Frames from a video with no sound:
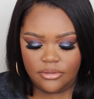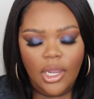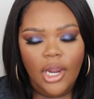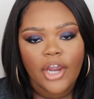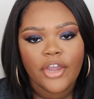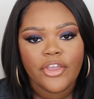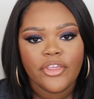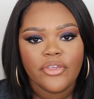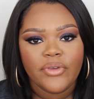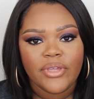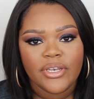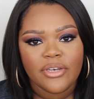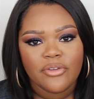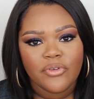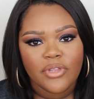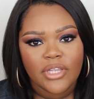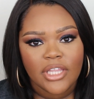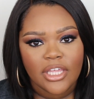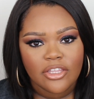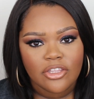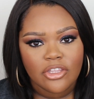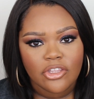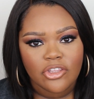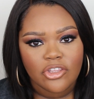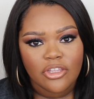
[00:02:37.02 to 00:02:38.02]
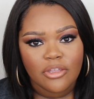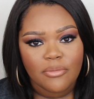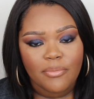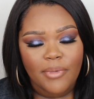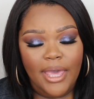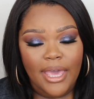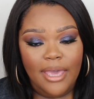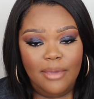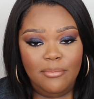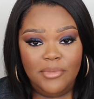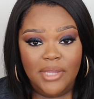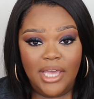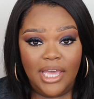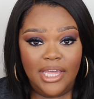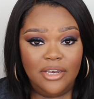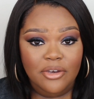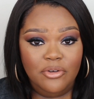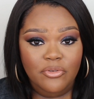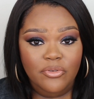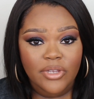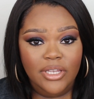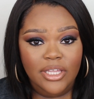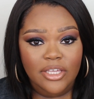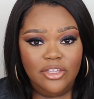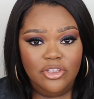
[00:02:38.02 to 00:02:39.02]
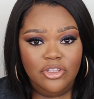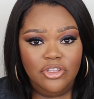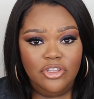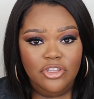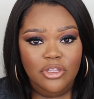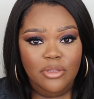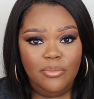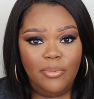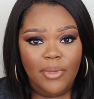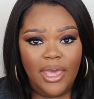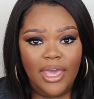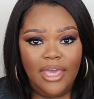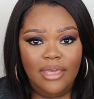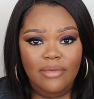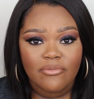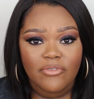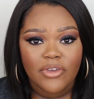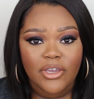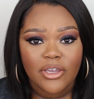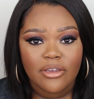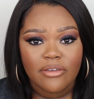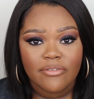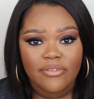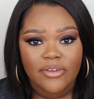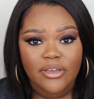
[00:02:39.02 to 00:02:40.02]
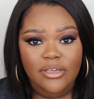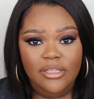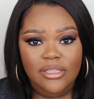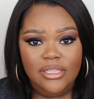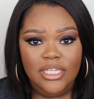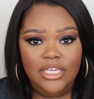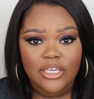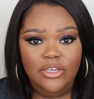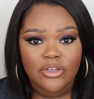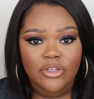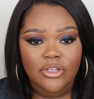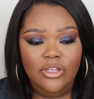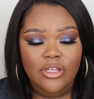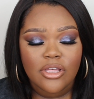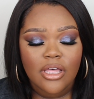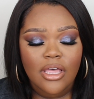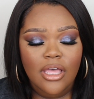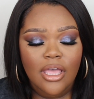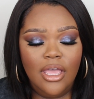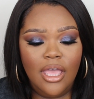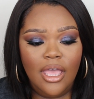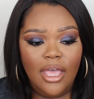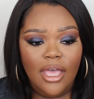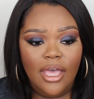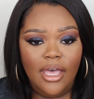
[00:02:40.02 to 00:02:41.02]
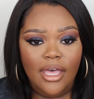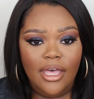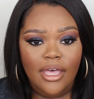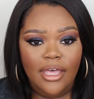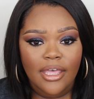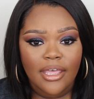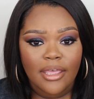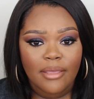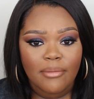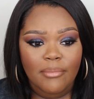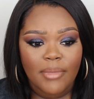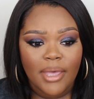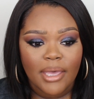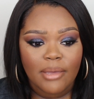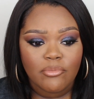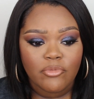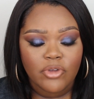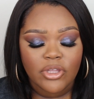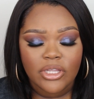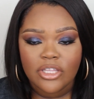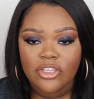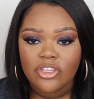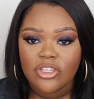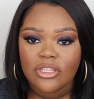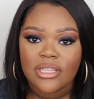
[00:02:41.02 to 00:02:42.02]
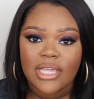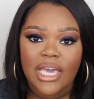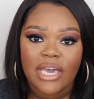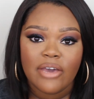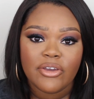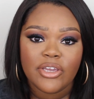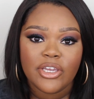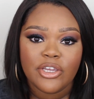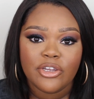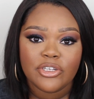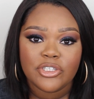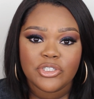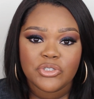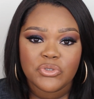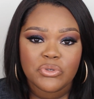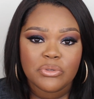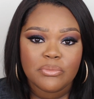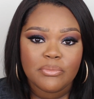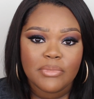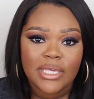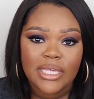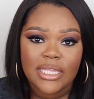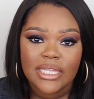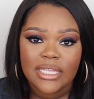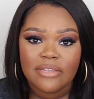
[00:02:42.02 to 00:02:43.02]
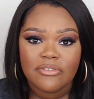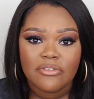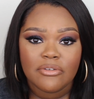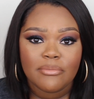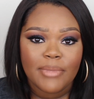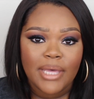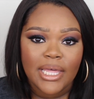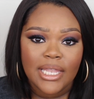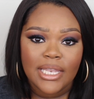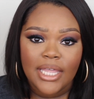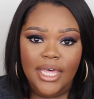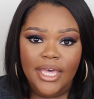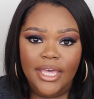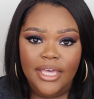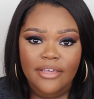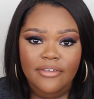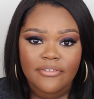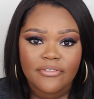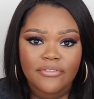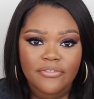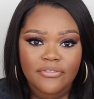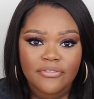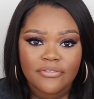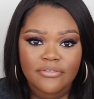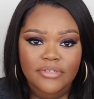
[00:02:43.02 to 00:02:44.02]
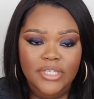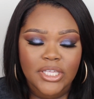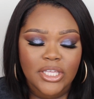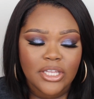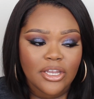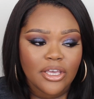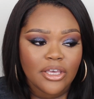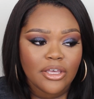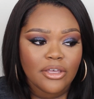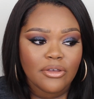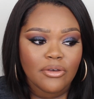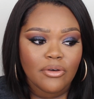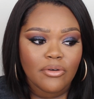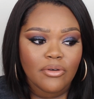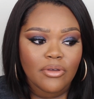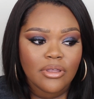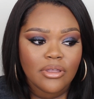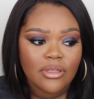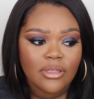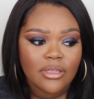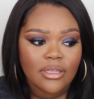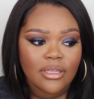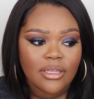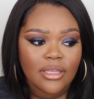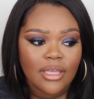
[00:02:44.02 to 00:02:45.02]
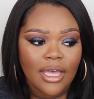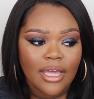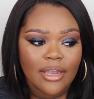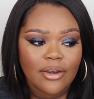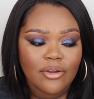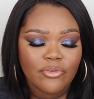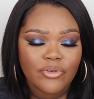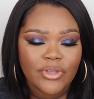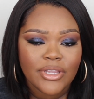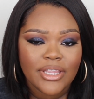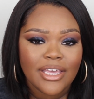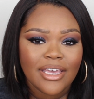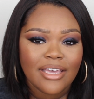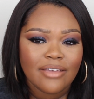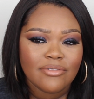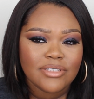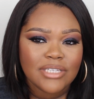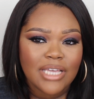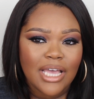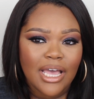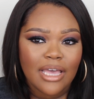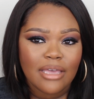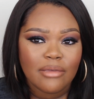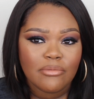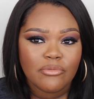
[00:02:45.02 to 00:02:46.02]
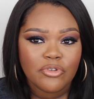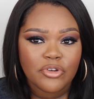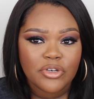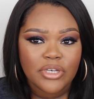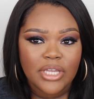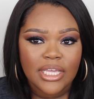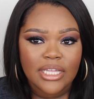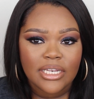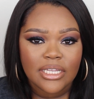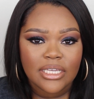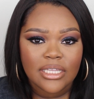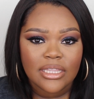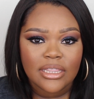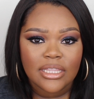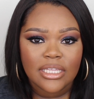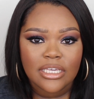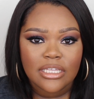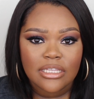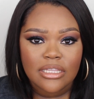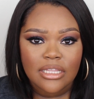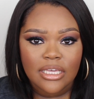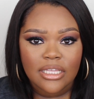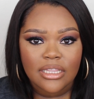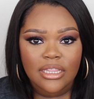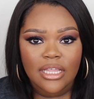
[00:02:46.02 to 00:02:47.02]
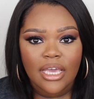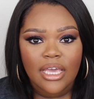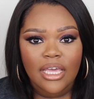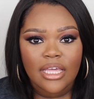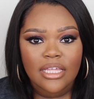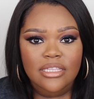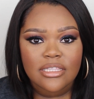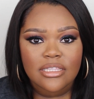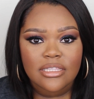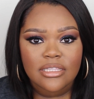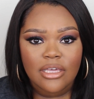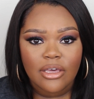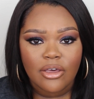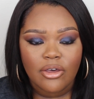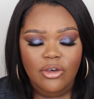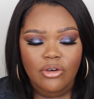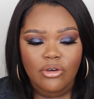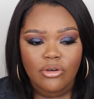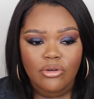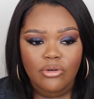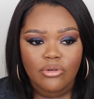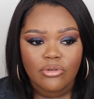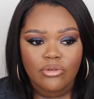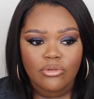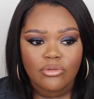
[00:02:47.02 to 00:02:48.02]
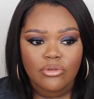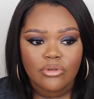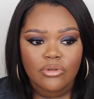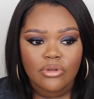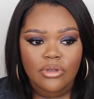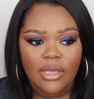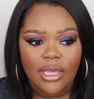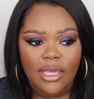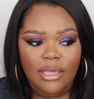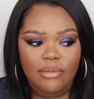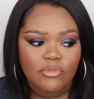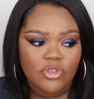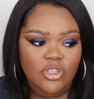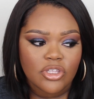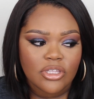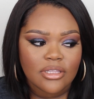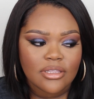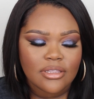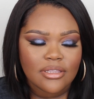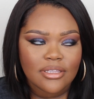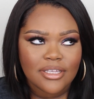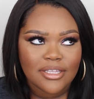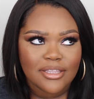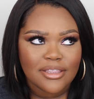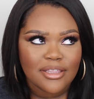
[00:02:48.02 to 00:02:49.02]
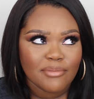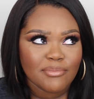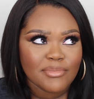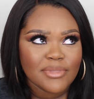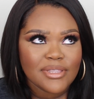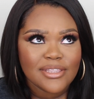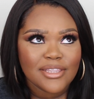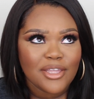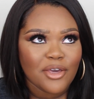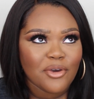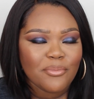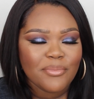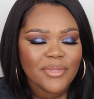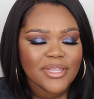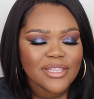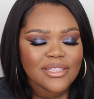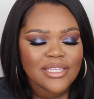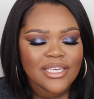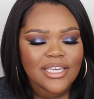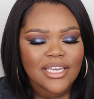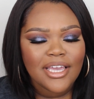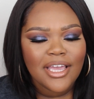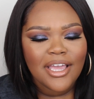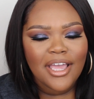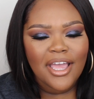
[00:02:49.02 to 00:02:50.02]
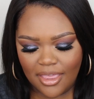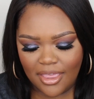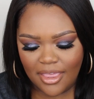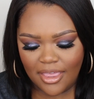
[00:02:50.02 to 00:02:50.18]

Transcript: are you in a relationship i am not in a relationship i am very very single um, i'm really just out here doing me living my life you know i don't really have time for dating and things like that so I'm just because I'm so busy.